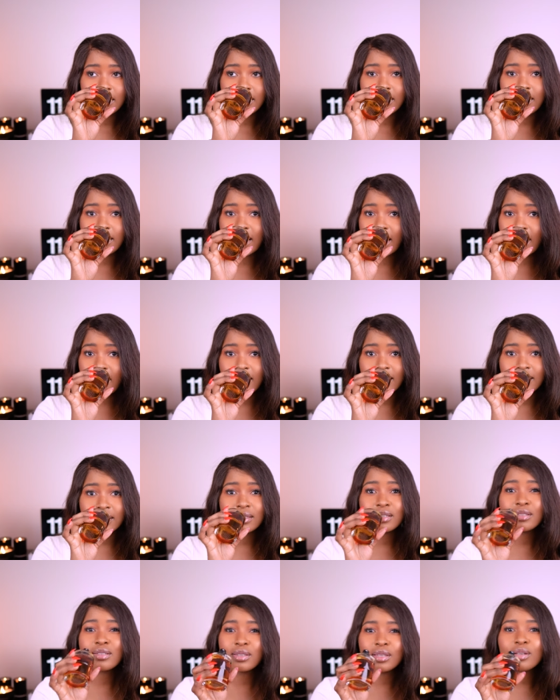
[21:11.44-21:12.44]
yeah,
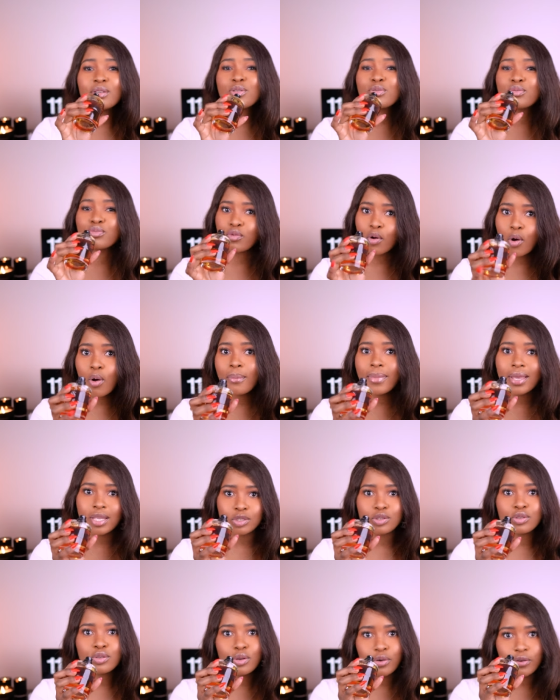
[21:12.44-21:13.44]
those
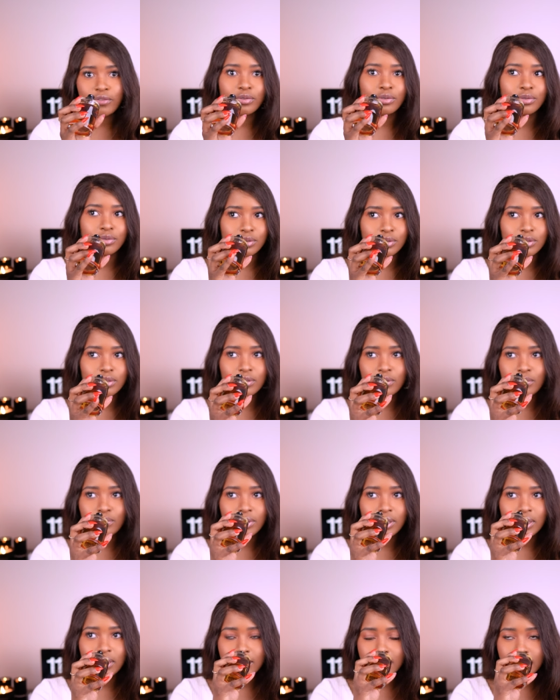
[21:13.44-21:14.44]
romance novels you
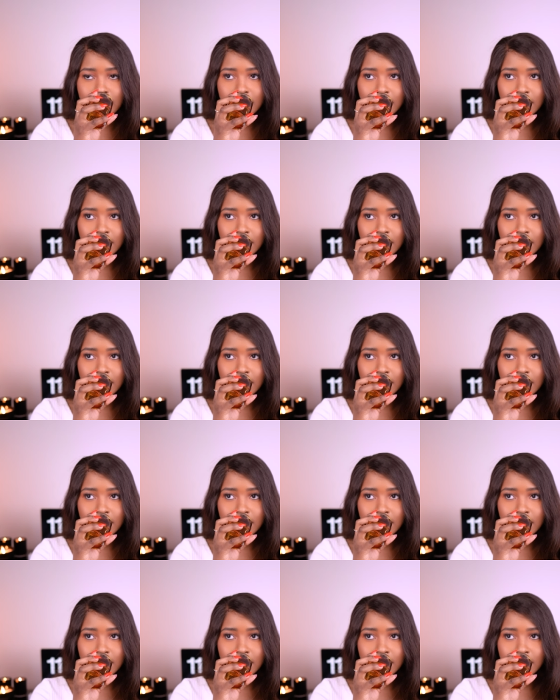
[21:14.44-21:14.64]
read.